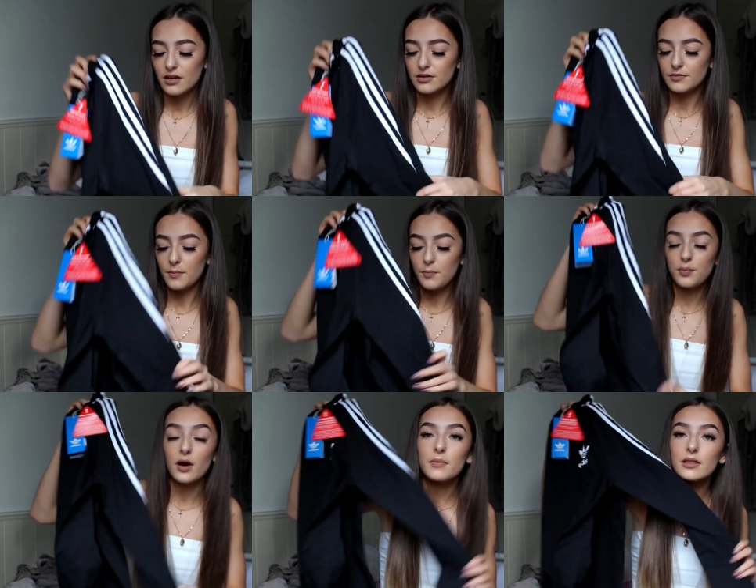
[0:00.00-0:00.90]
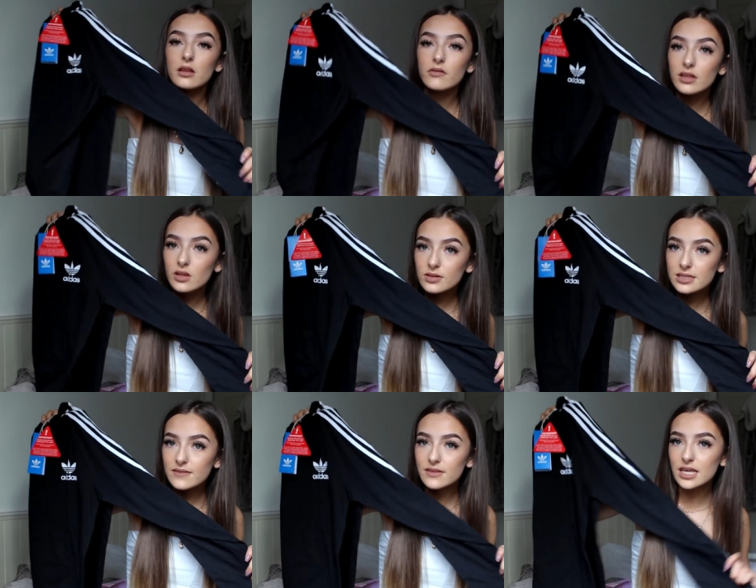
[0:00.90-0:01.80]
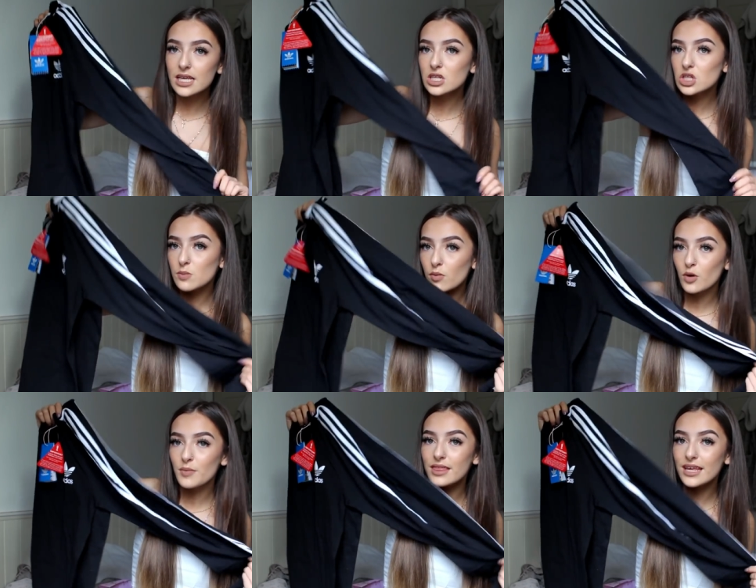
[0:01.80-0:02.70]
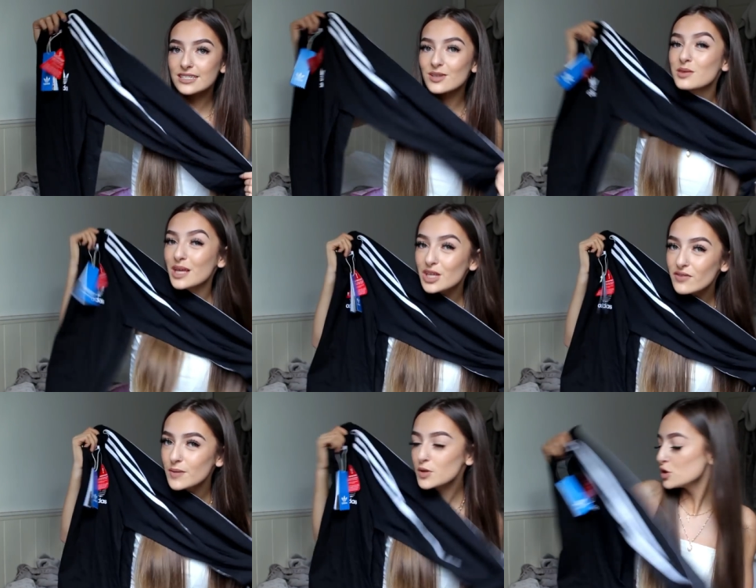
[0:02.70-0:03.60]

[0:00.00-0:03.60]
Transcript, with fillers: um, but I've been loving long sleeve things someone got me this so thank you very